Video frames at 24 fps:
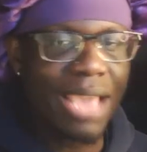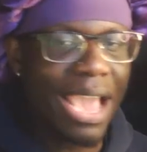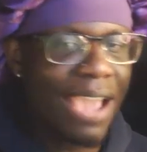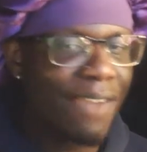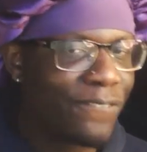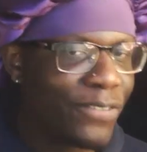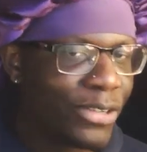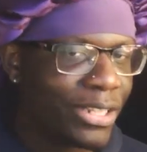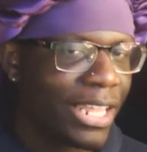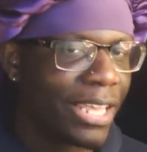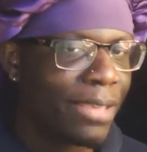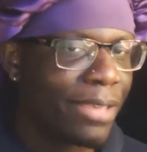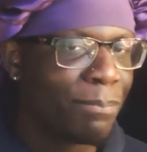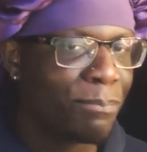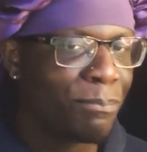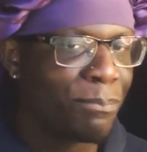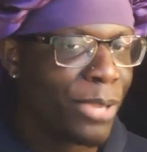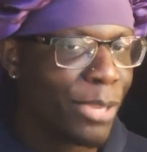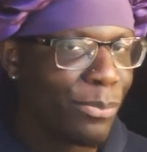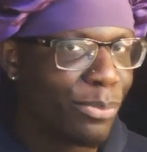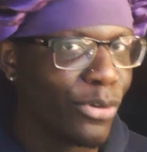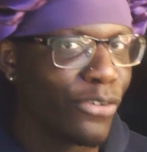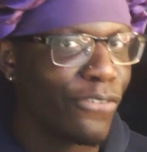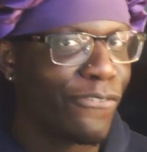I feel like
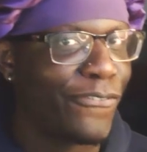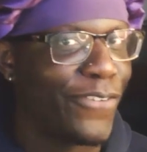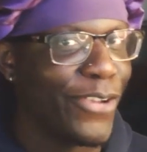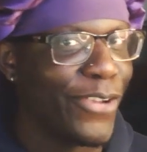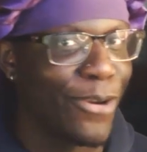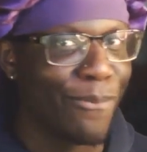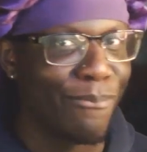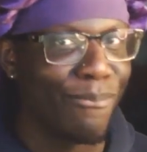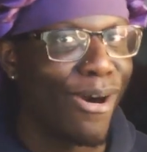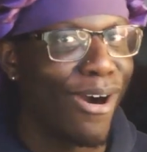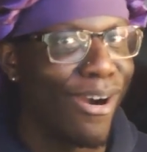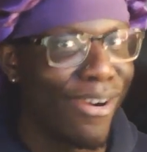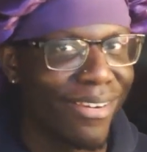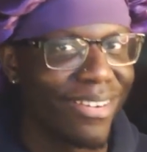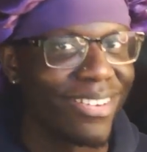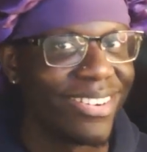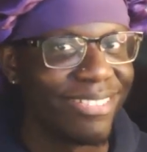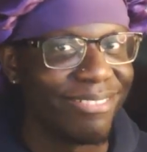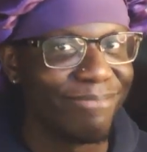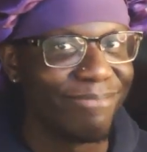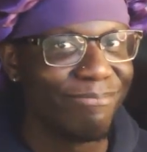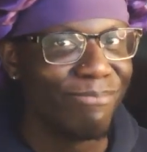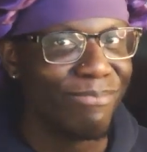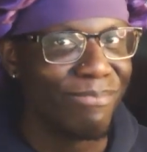people
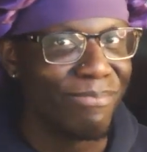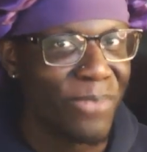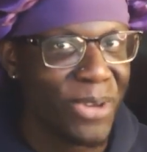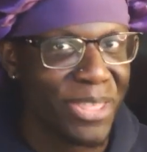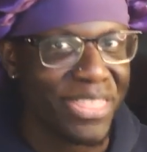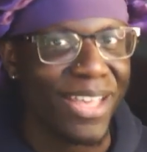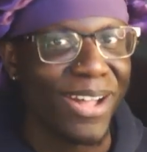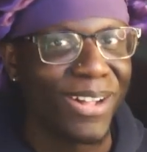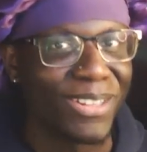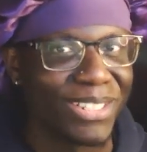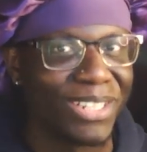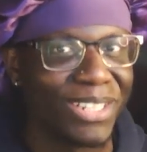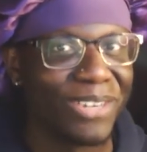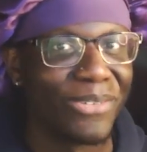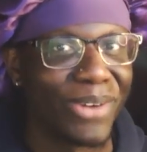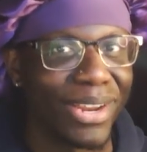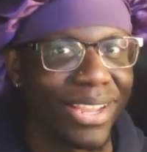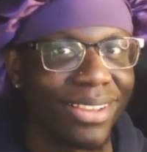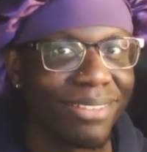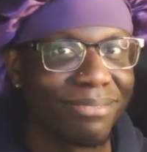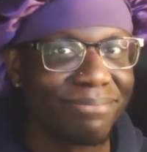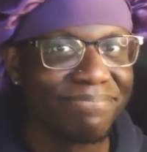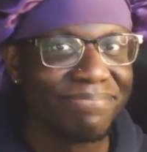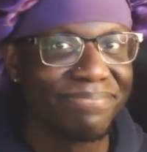fear-mongered with Elden
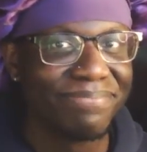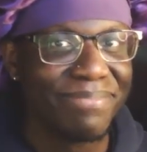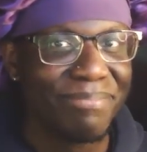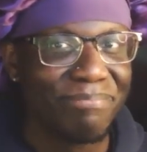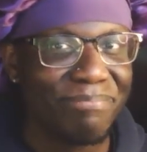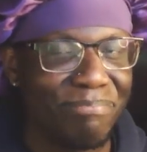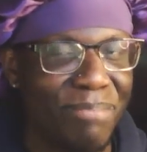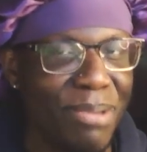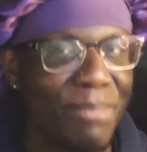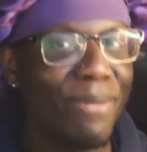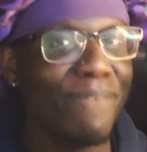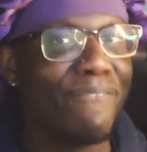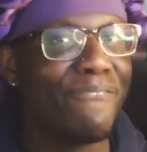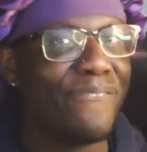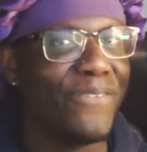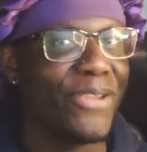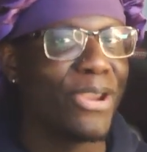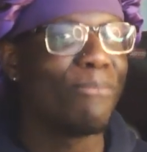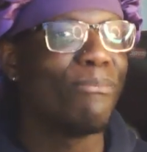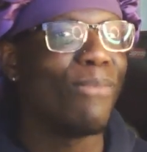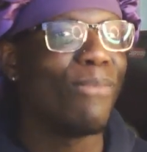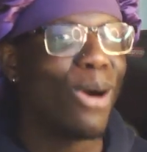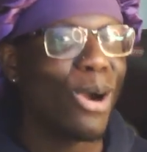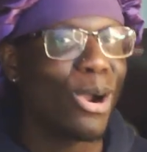Ring. People
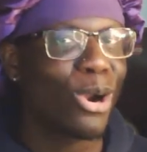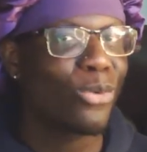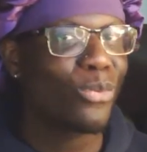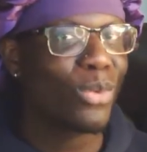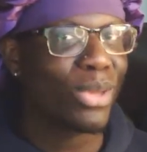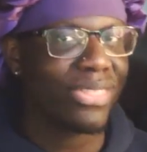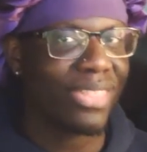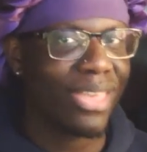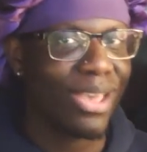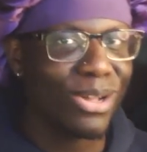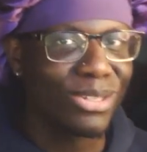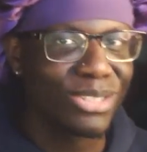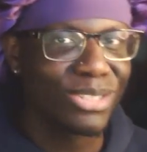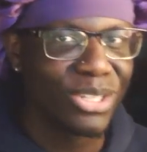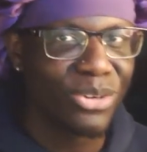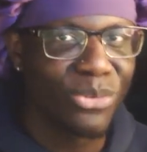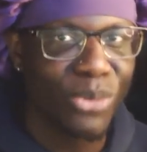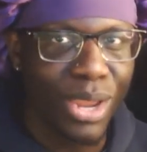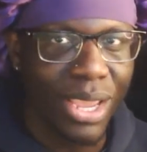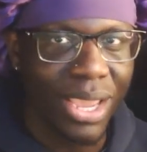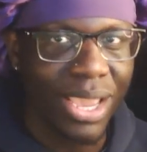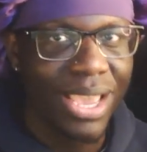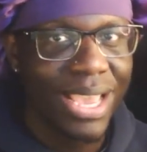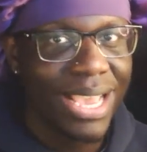fear-monger with Elden
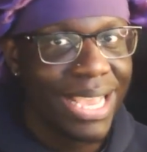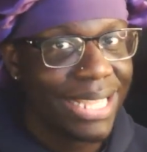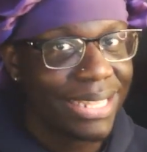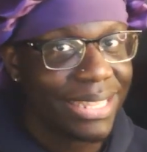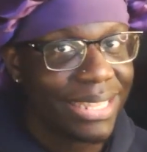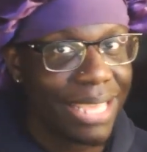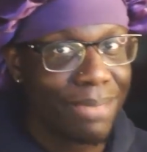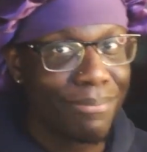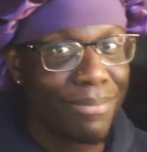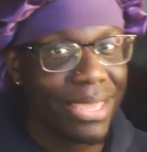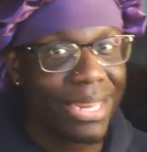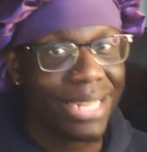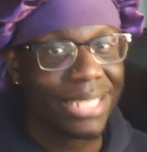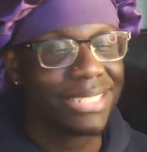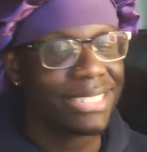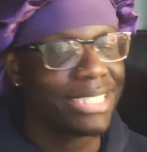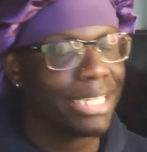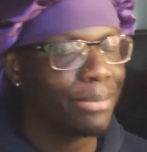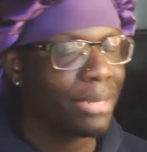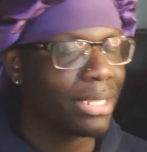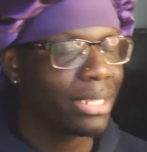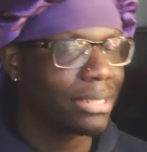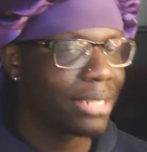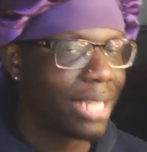Ring. They made it
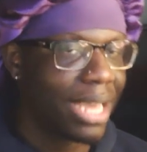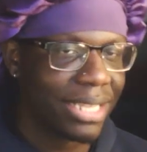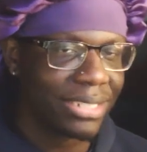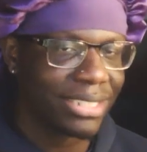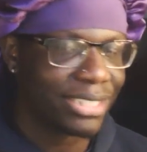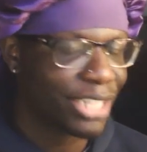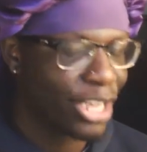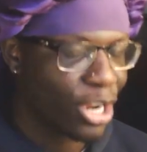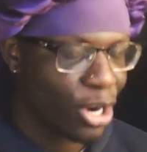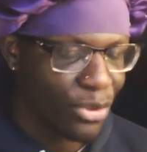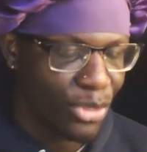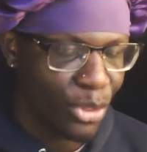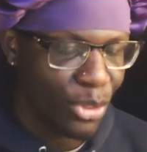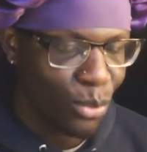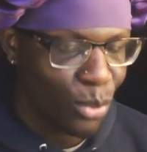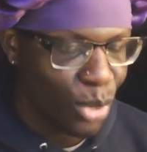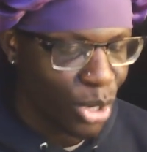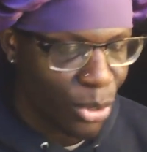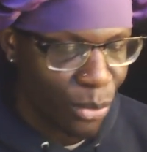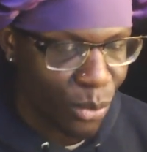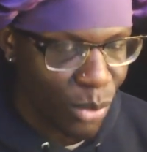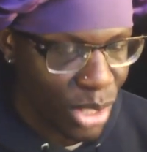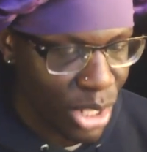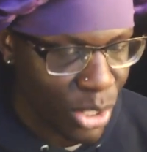seem a lot scarier than
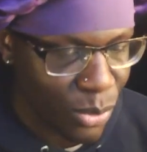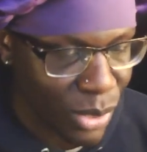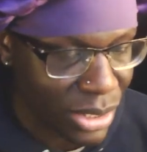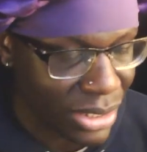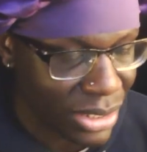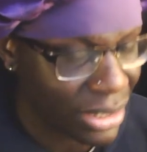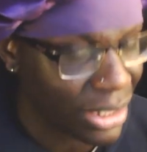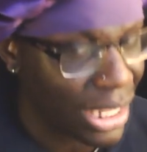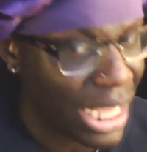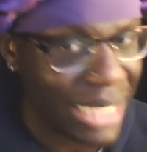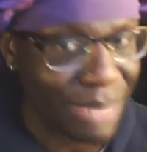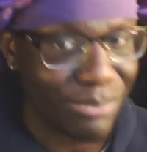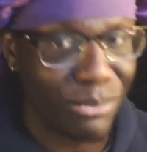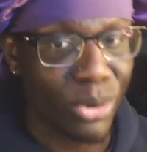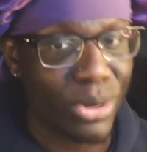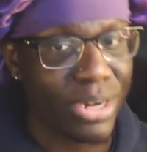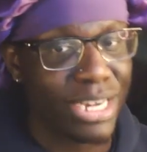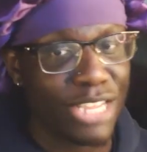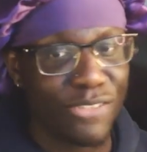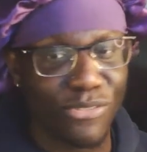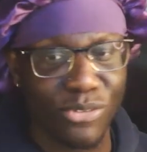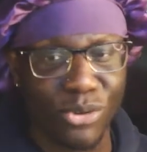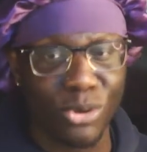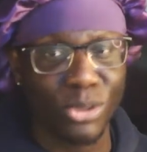what it really was, a lot more
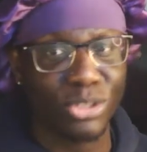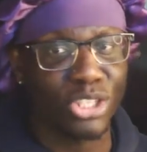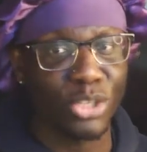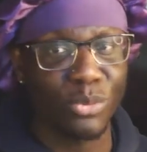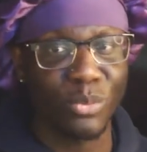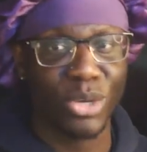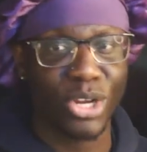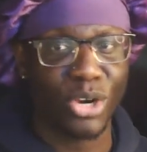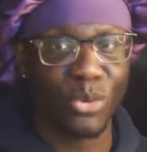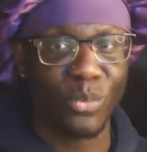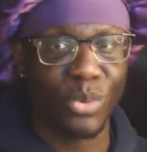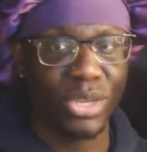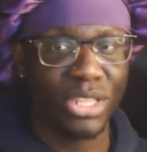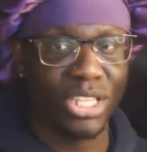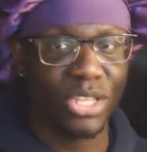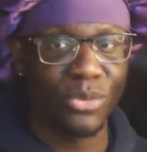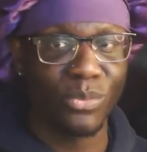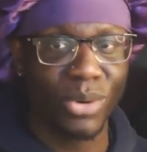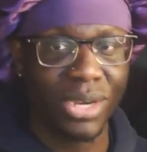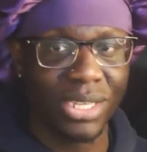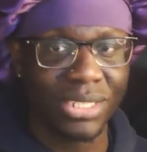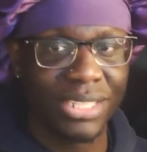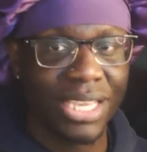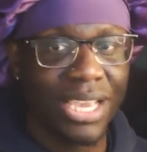difficult than what it really
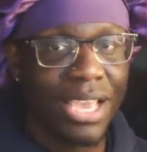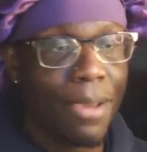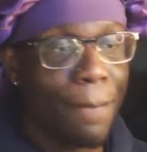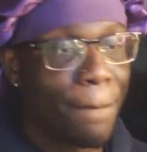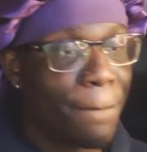was.